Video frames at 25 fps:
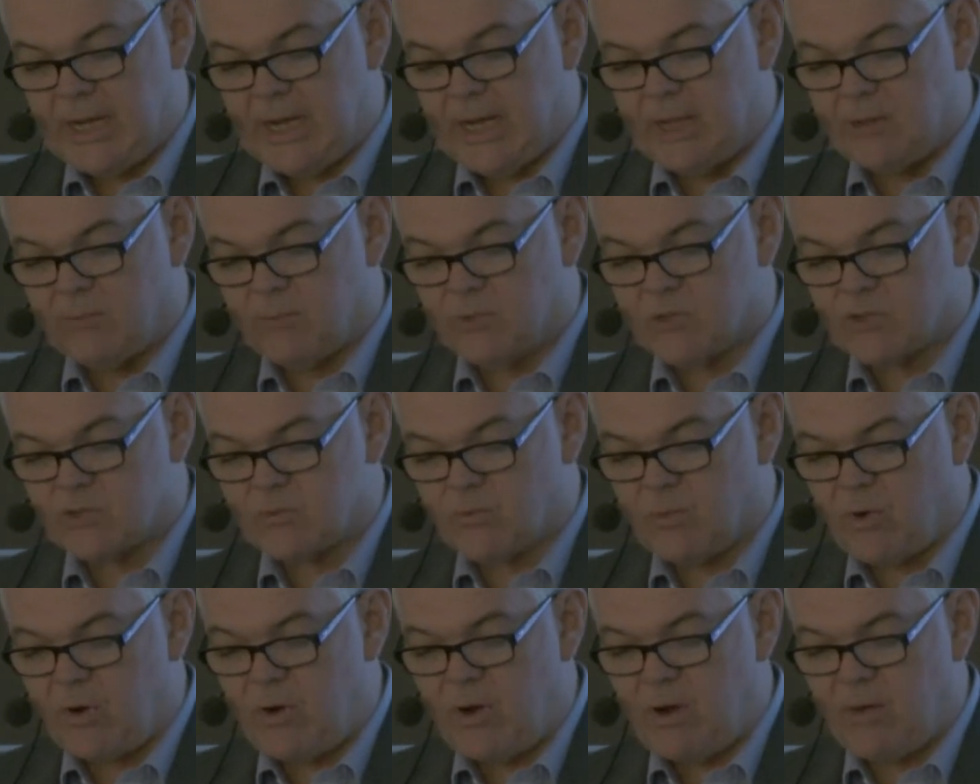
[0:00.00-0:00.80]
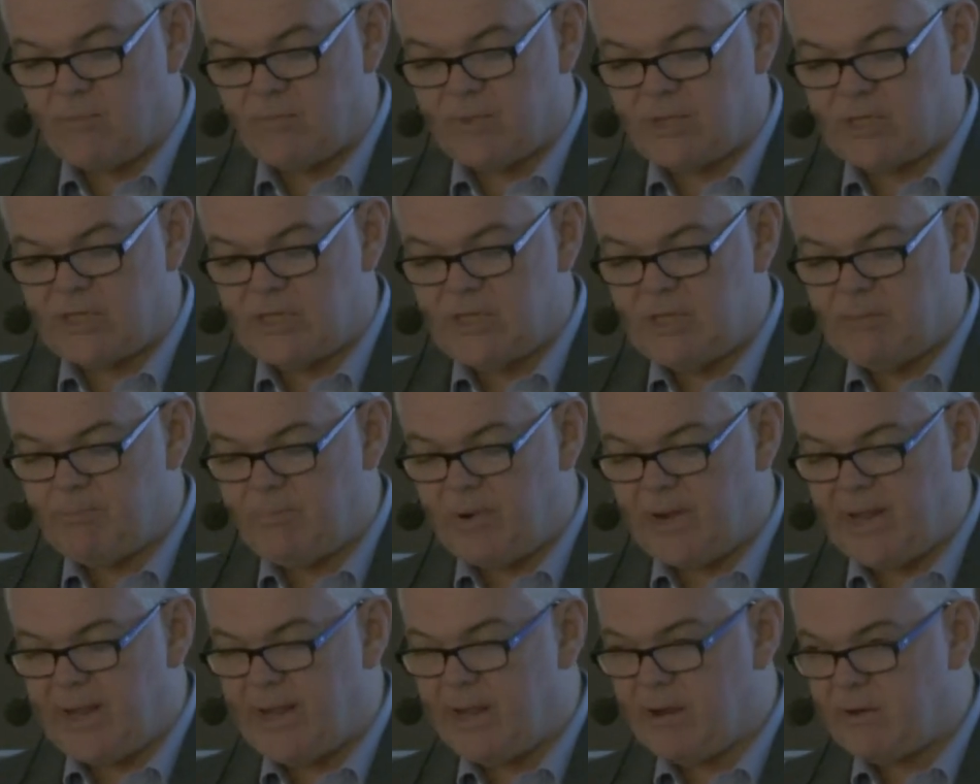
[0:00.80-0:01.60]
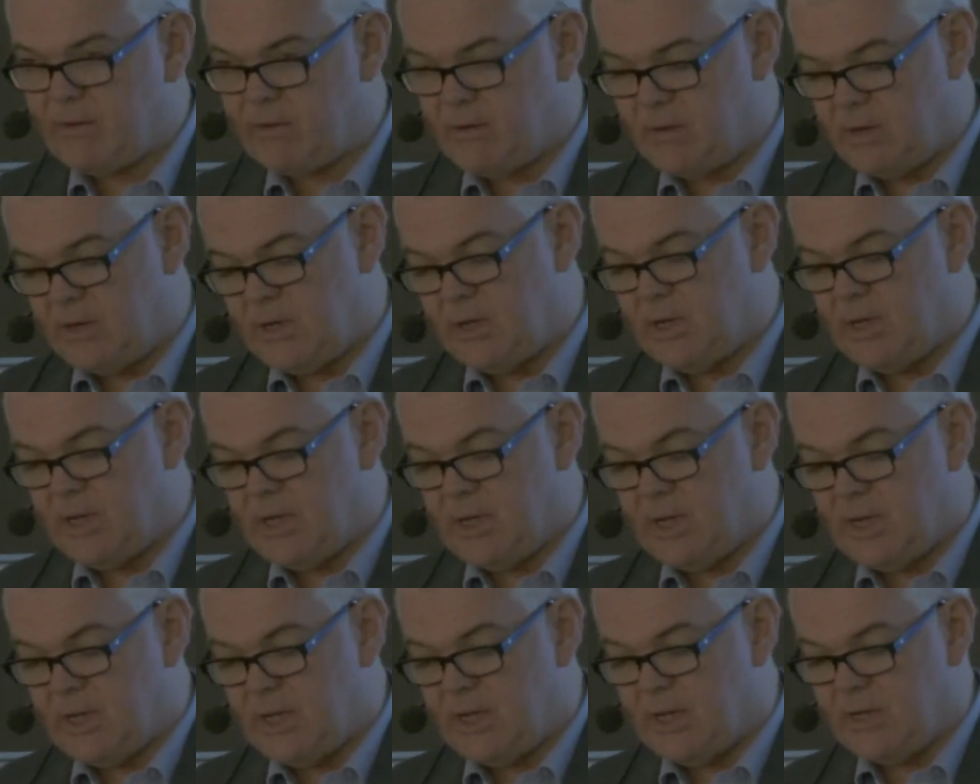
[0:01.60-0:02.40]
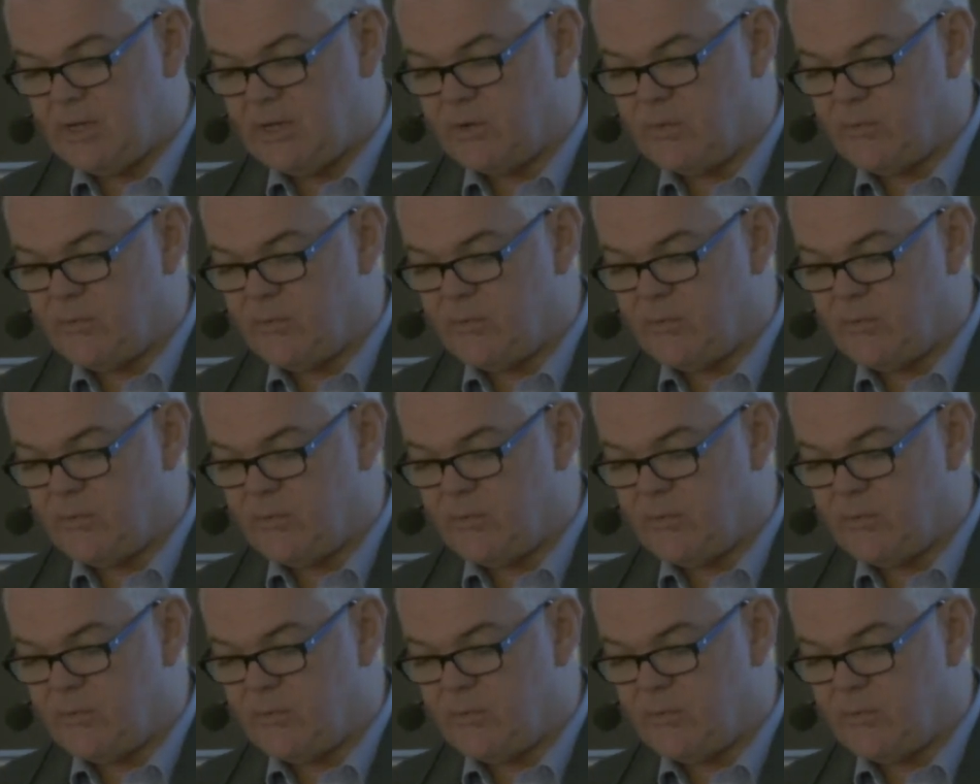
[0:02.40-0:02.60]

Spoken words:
and was one of the key players in